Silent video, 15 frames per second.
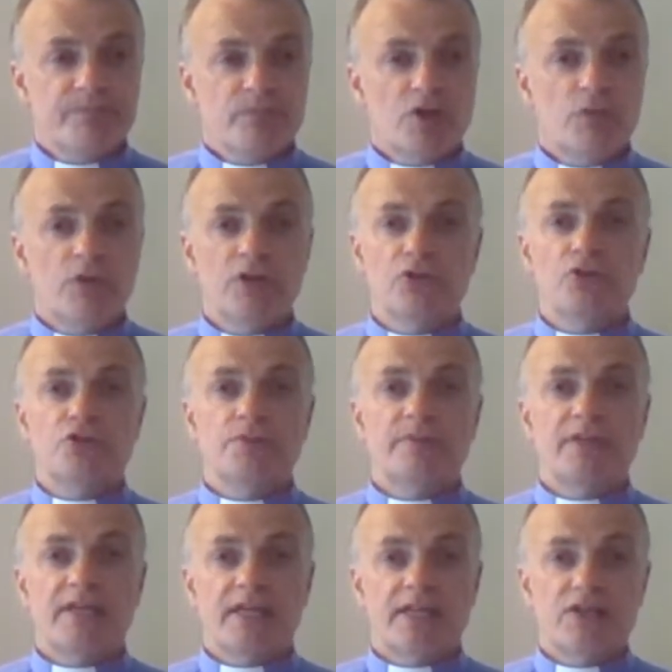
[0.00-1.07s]
We're going to
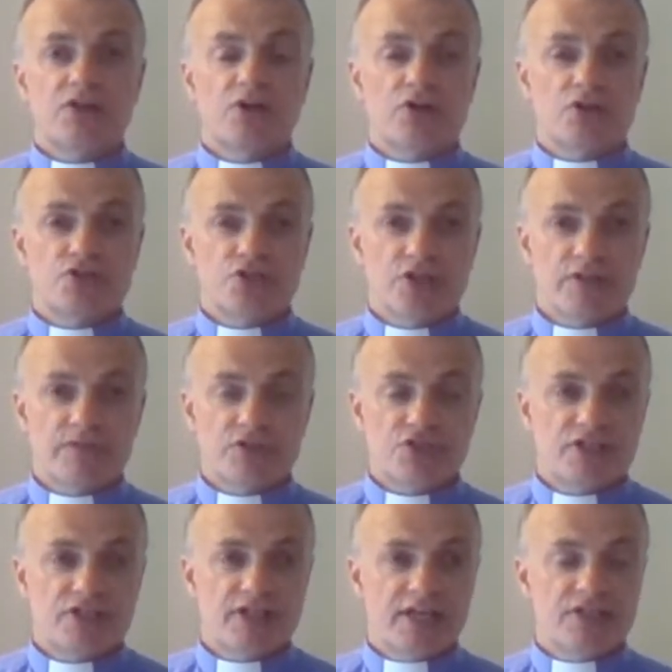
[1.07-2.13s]
begin our service
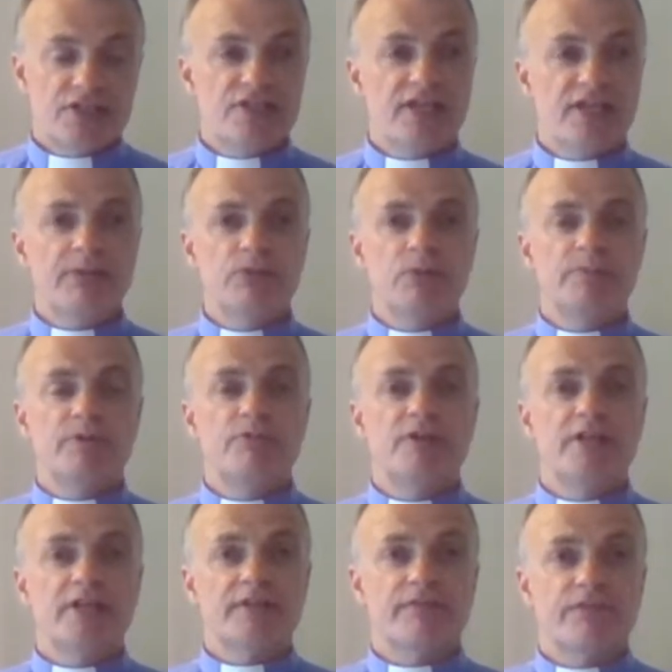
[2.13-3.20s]
today, and today we'll be
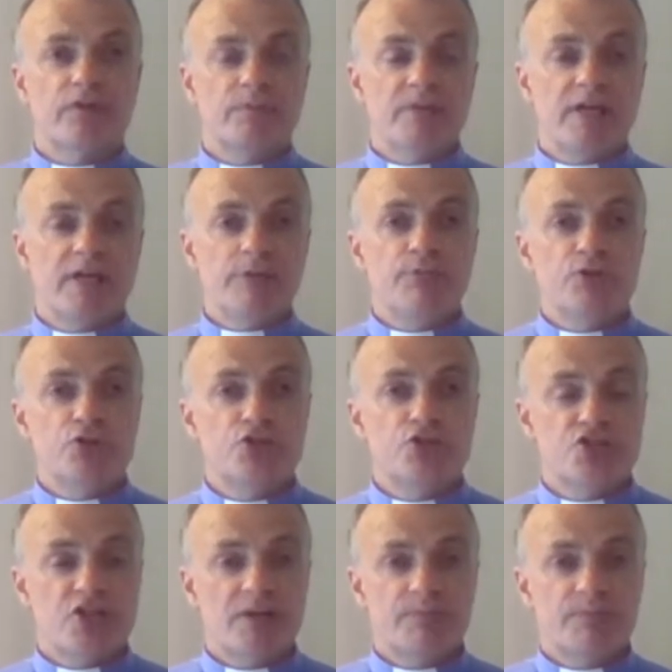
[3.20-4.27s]
reading from Hebrews
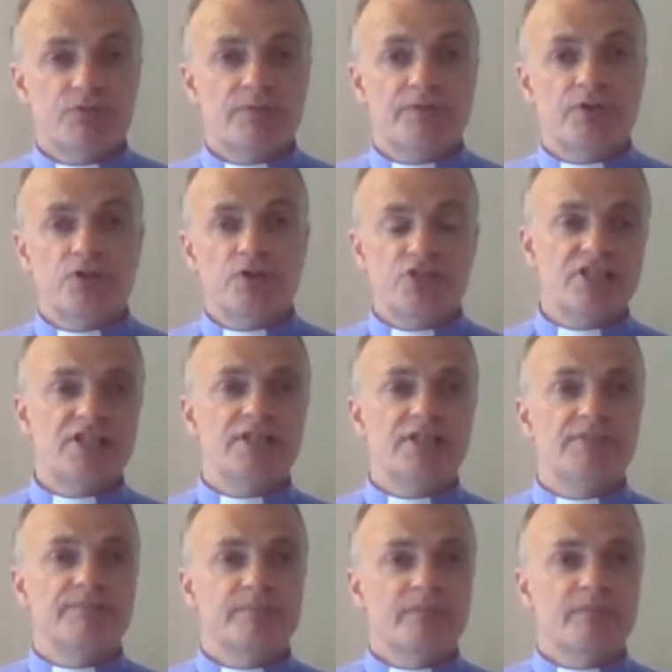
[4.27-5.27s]
chapter 13,